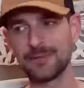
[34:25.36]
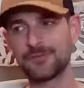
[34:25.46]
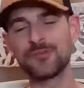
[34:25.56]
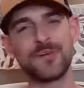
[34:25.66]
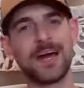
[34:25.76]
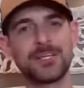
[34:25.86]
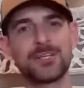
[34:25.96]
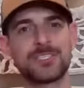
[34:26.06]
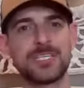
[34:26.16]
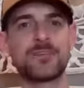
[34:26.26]
If you
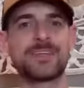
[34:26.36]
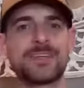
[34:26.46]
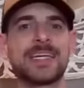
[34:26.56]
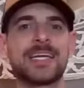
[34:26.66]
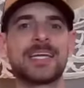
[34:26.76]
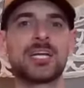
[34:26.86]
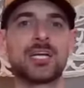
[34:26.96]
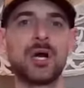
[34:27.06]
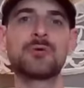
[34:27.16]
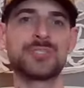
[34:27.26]
find yourself getting
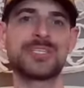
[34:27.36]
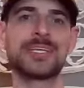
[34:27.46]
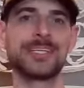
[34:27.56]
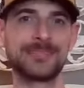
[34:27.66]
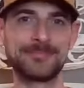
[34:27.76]
ghosted,